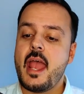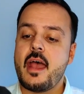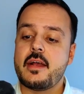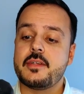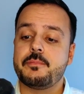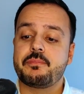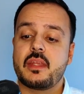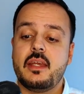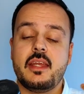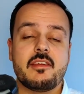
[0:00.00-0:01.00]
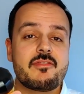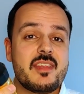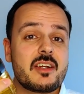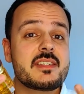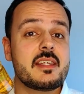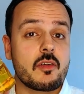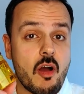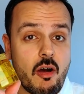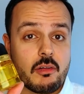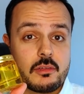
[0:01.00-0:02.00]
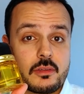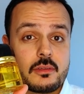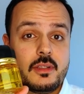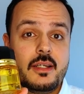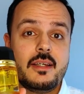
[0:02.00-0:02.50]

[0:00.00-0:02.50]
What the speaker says: And if there is a color